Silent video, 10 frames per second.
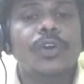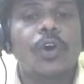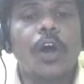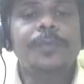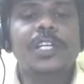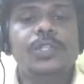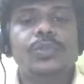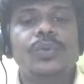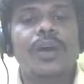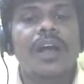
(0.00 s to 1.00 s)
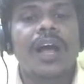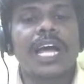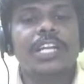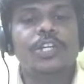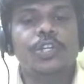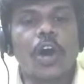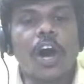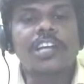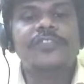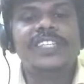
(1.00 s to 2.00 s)
Option 2, are
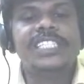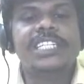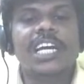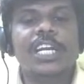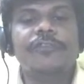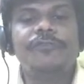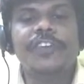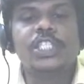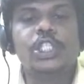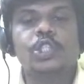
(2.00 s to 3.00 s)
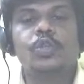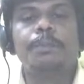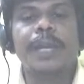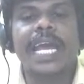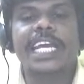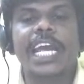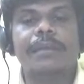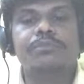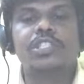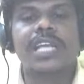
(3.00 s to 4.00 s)
not physically fit to play
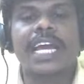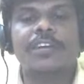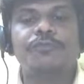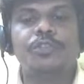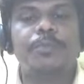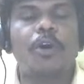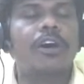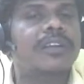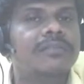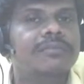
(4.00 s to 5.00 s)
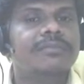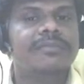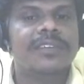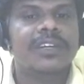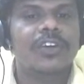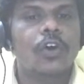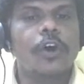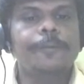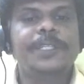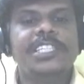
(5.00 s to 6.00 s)
games like football.
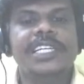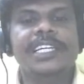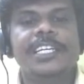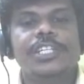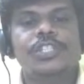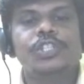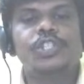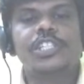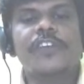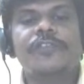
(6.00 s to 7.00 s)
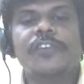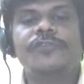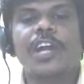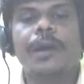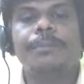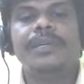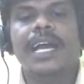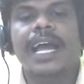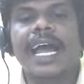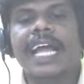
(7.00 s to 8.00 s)
Option 3, suffer from
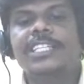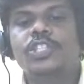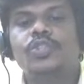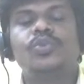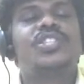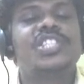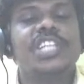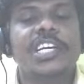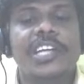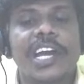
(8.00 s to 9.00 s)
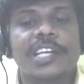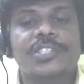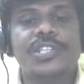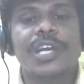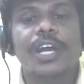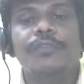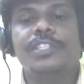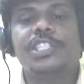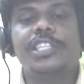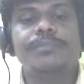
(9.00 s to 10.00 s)
altitude sickness with
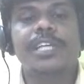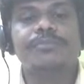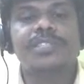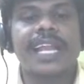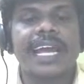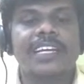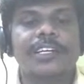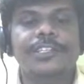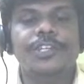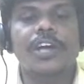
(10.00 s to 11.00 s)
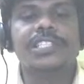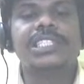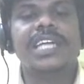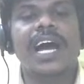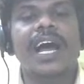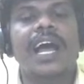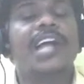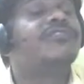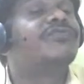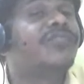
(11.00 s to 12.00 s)
symptoms like nausea
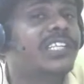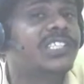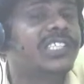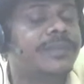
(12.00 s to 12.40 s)
and fatigue.